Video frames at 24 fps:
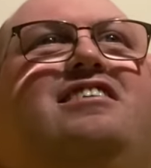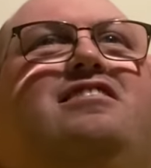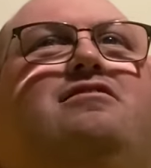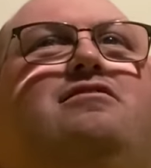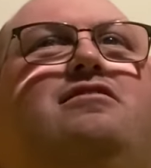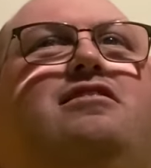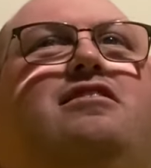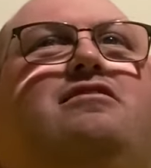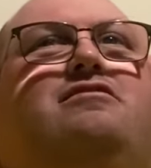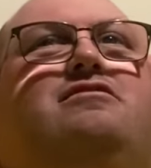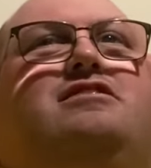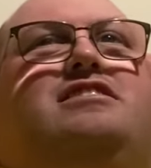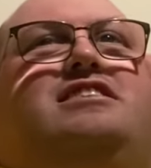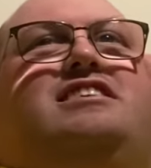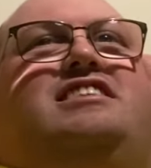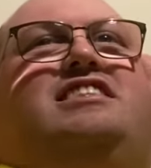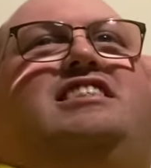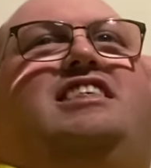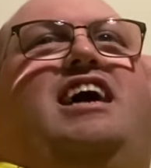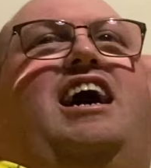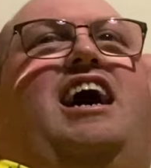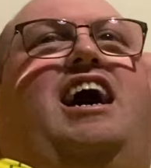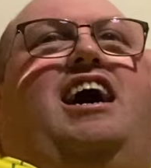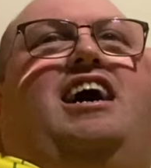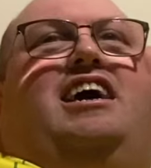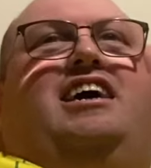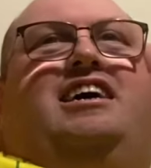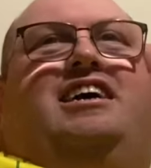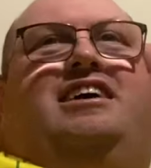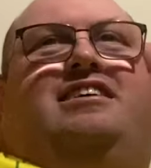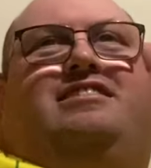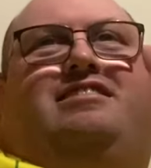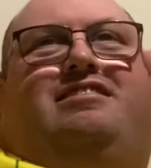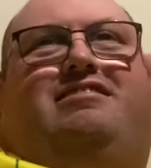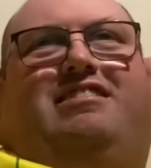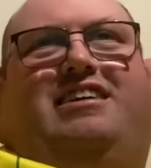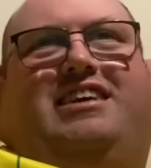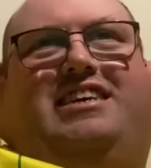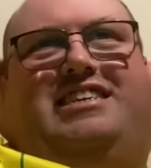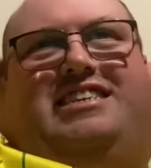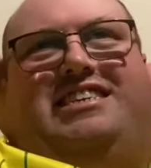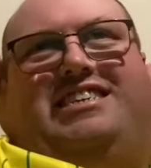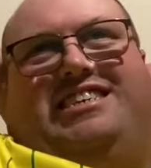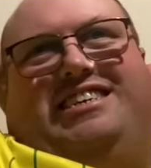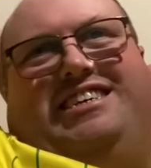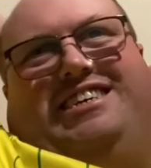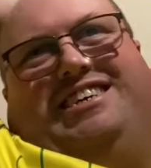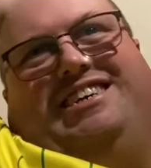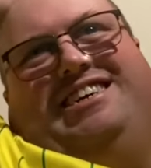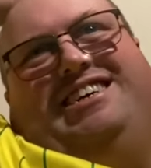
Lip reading: What was that, Ipswich?